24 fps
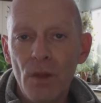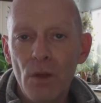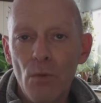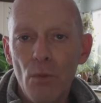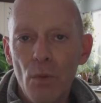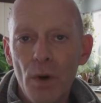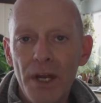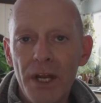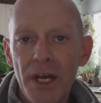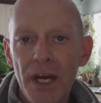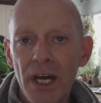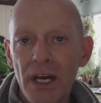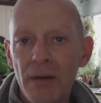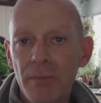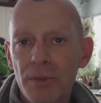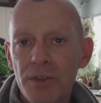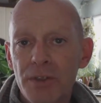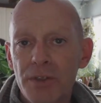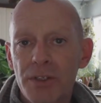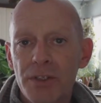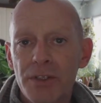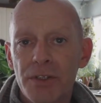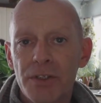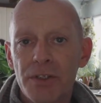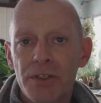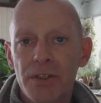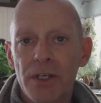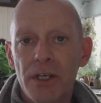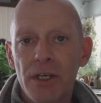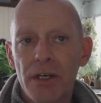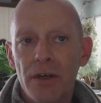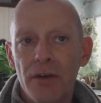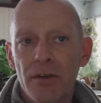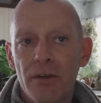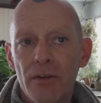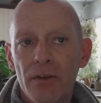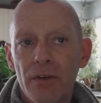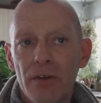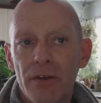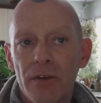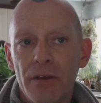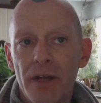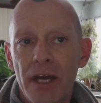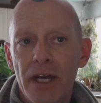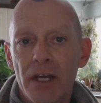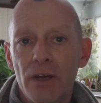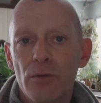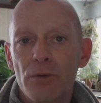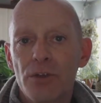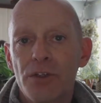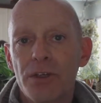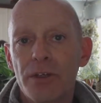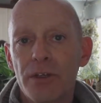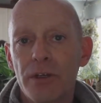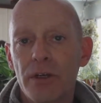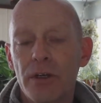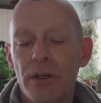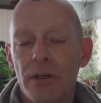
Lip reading: what happens is language,